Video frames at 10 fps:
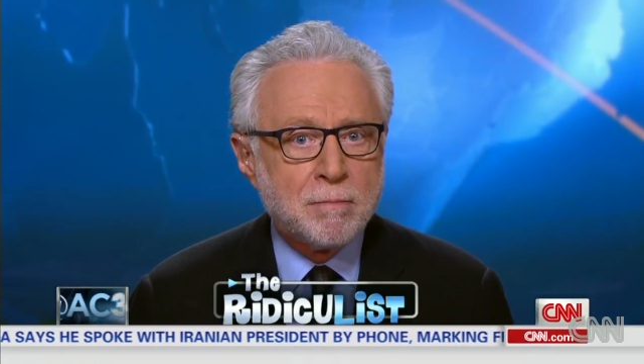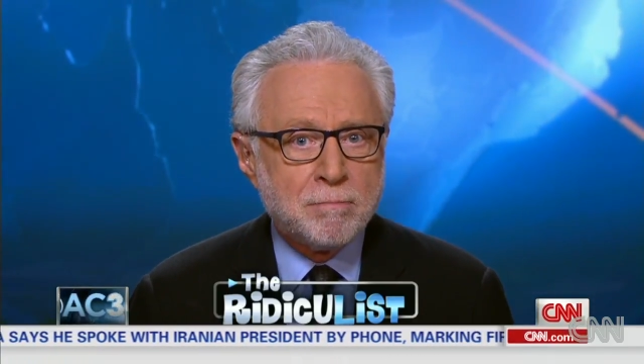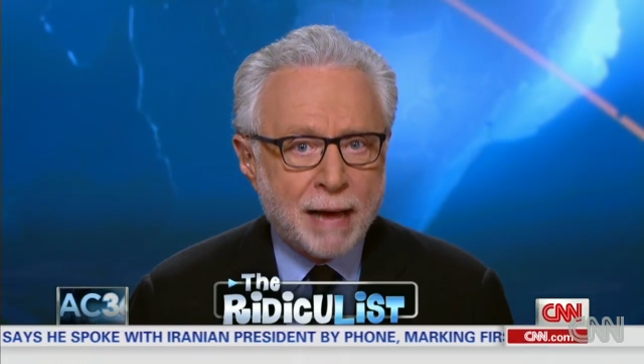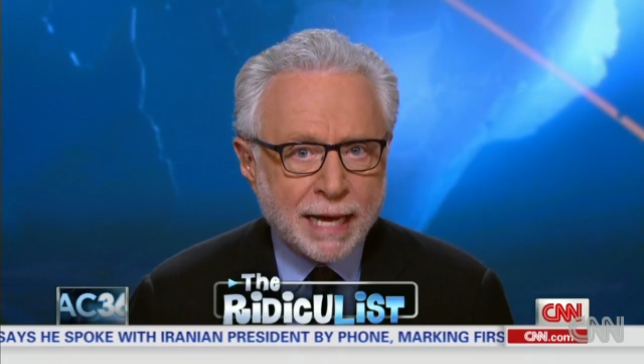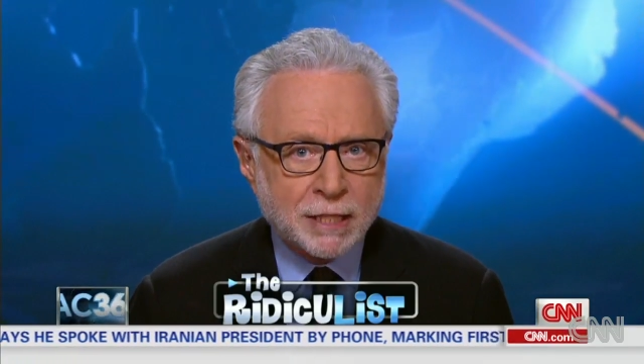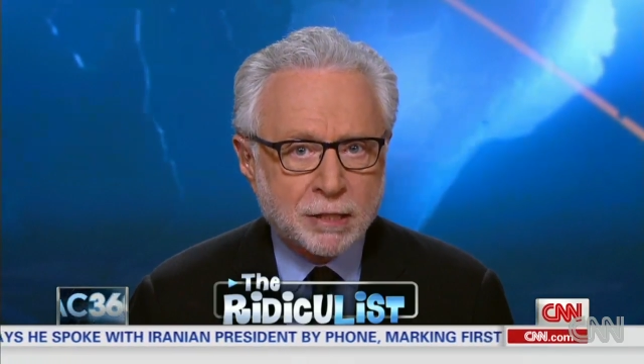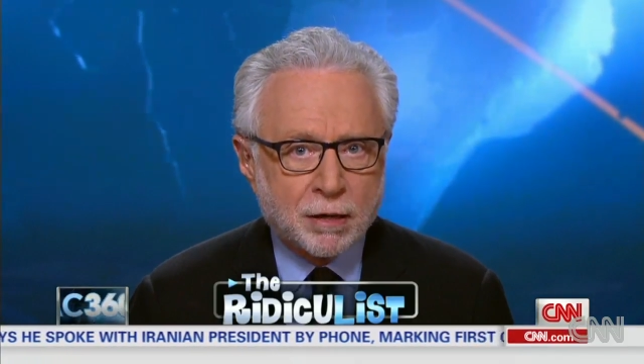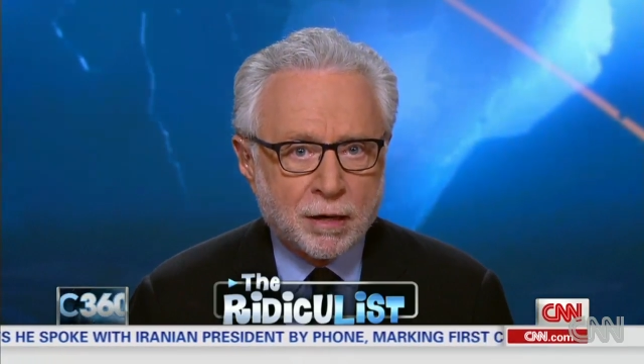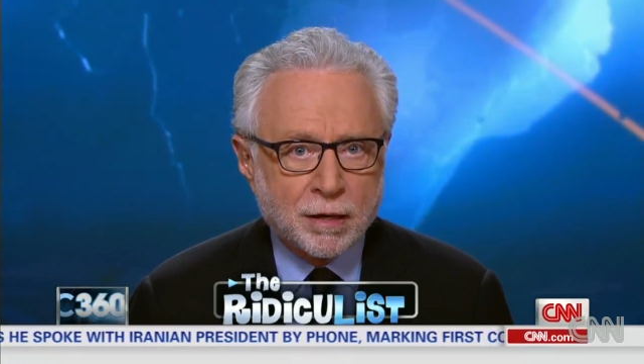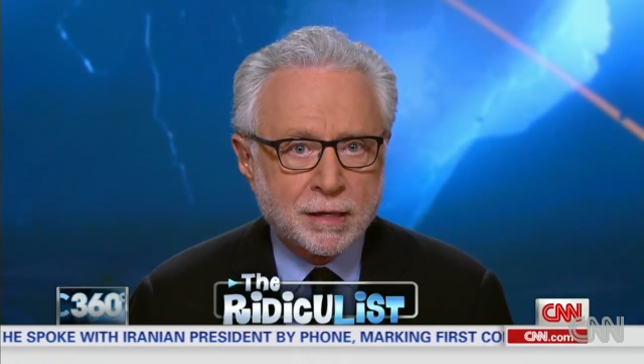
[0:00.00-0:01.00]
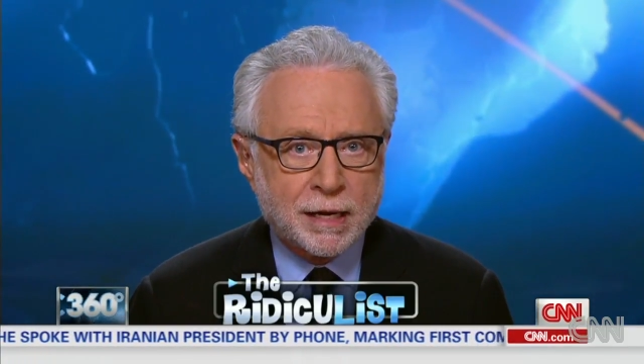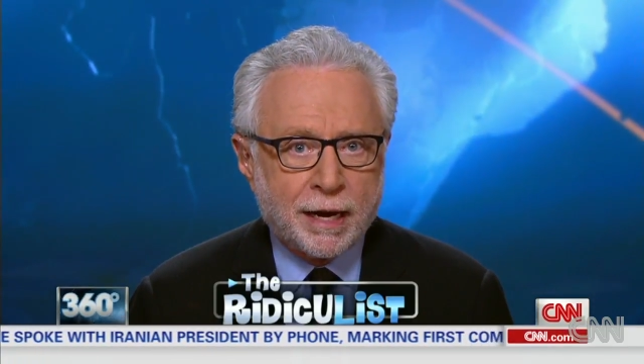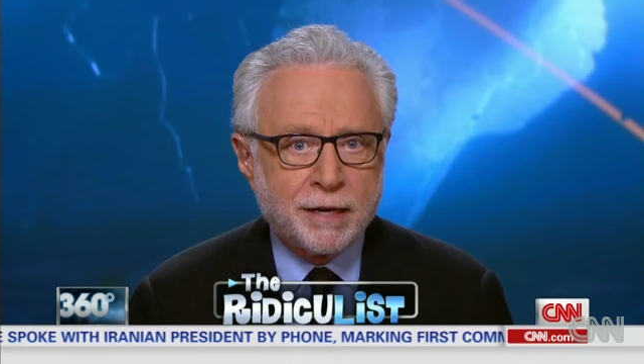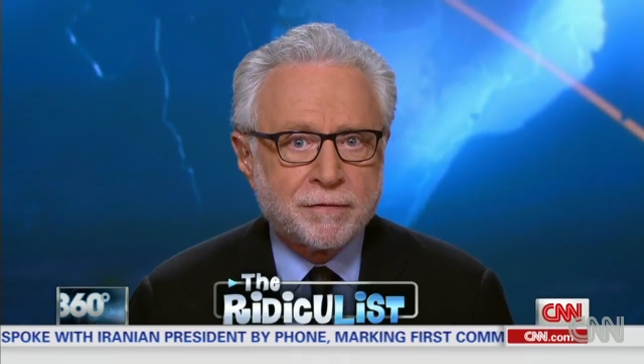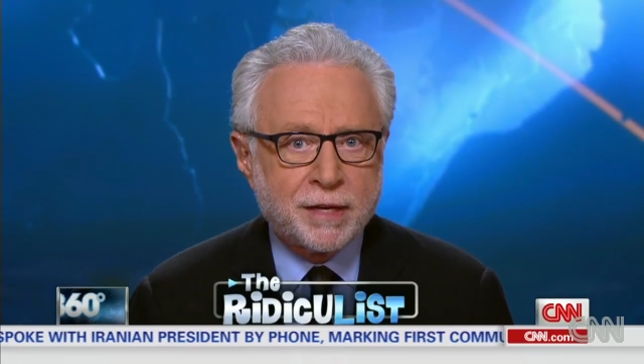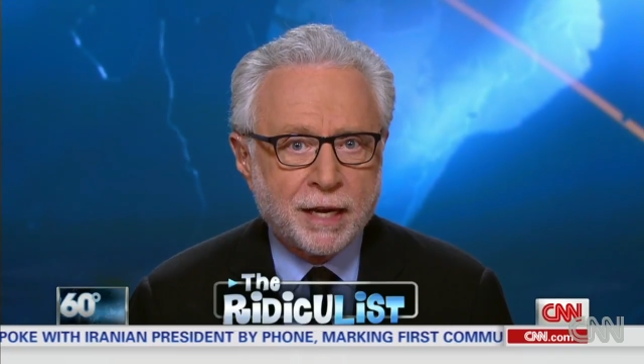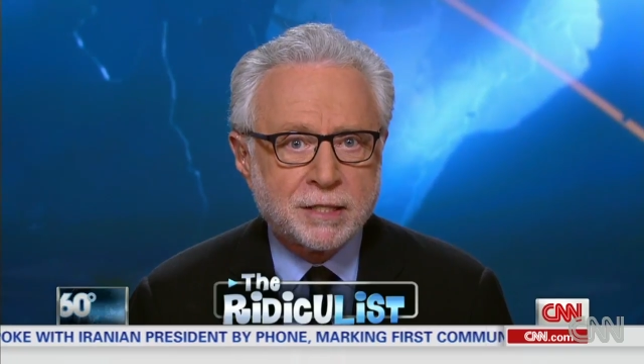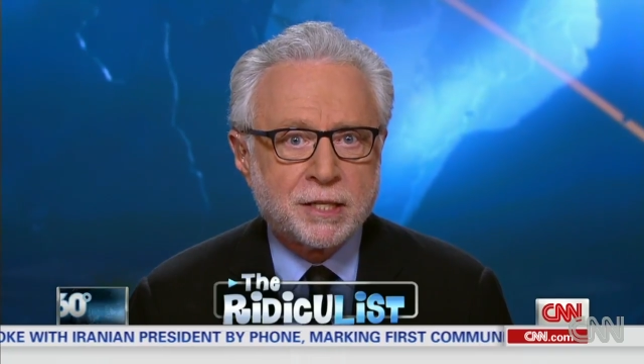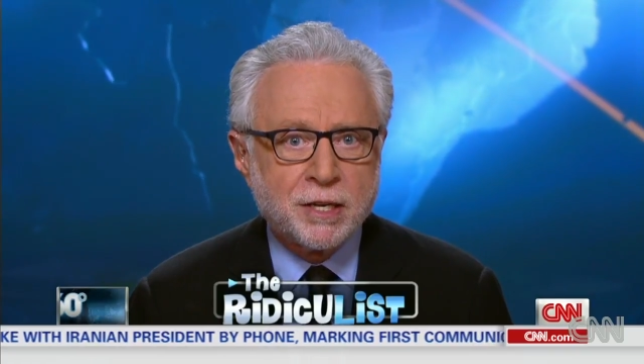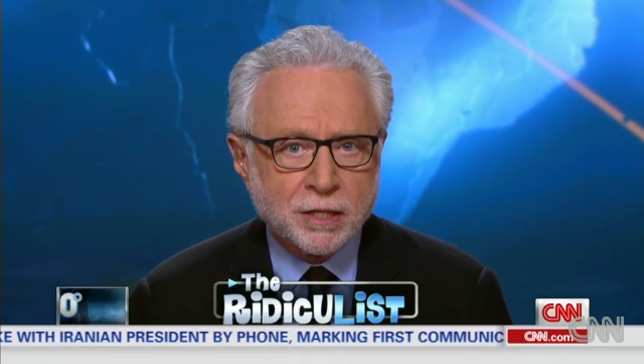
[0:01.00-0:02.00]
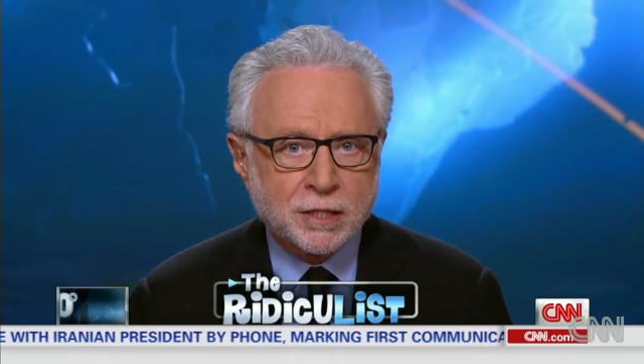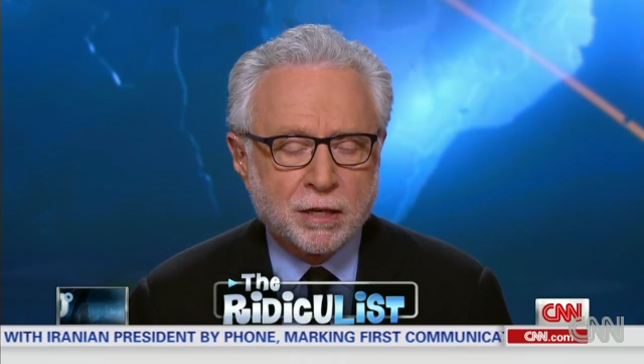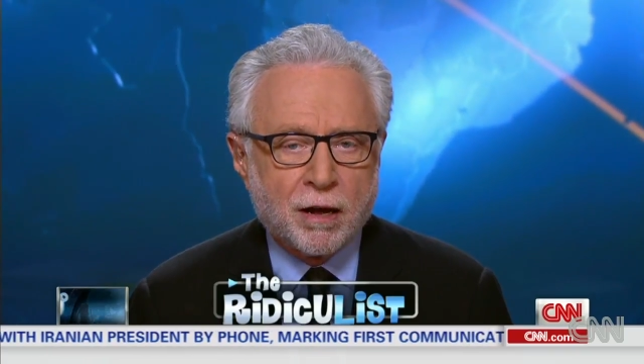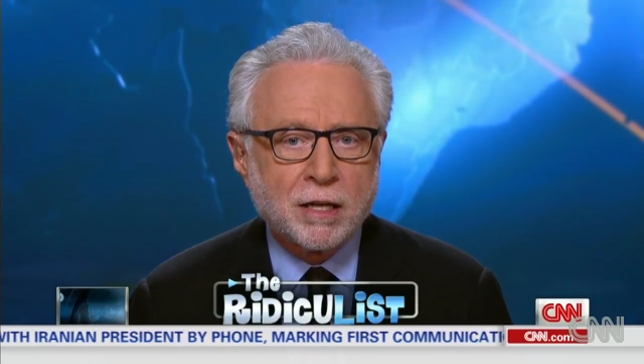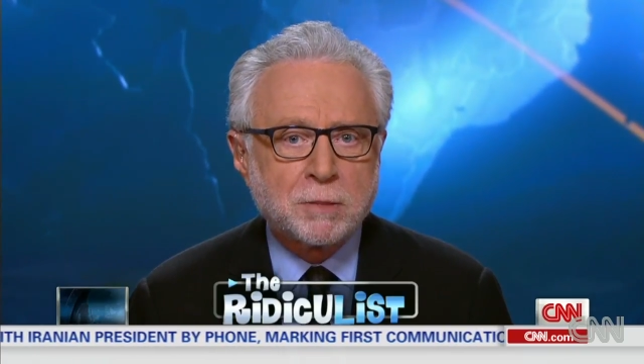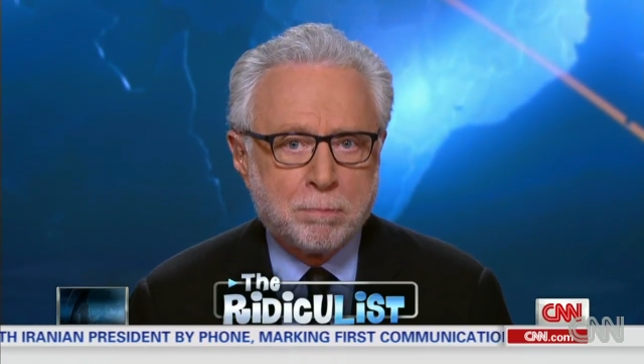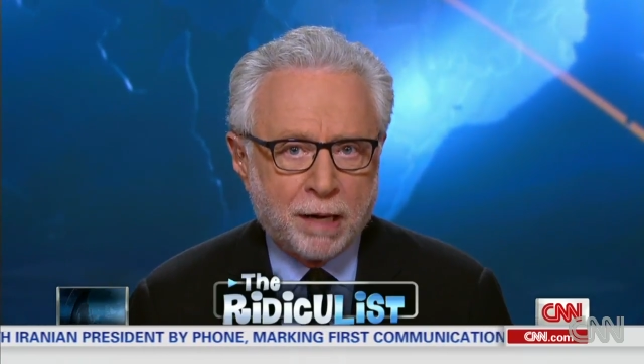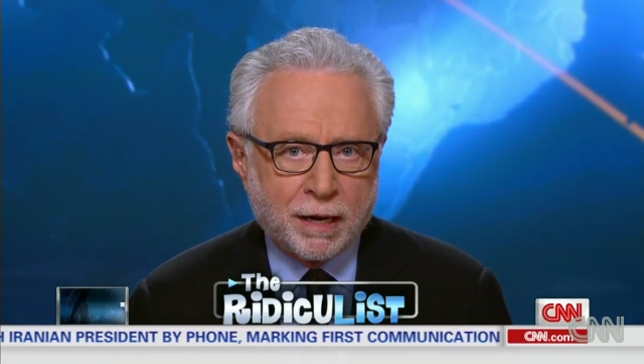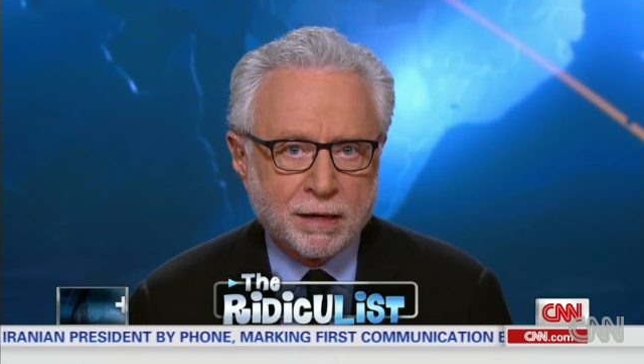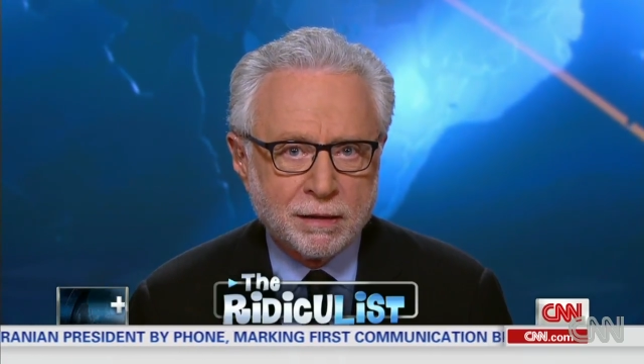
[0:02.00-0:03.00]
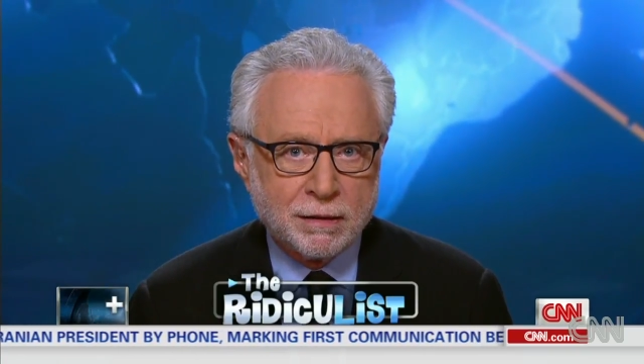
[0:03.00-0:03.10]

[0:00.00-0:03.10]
my song kind of kicks your song's butt.